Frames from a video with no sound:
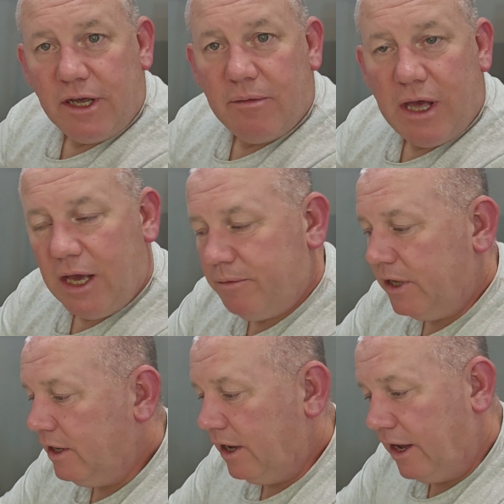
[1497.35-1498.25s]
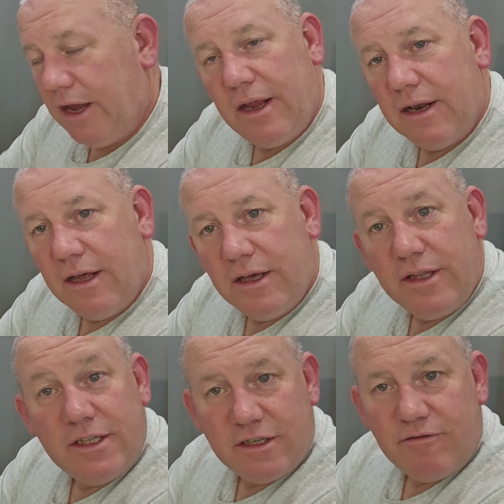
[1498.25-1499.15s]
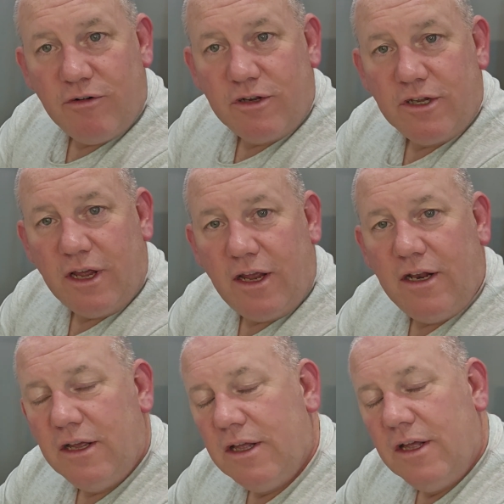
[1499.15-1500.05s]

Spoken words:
I'm happy, and that's it for tonight.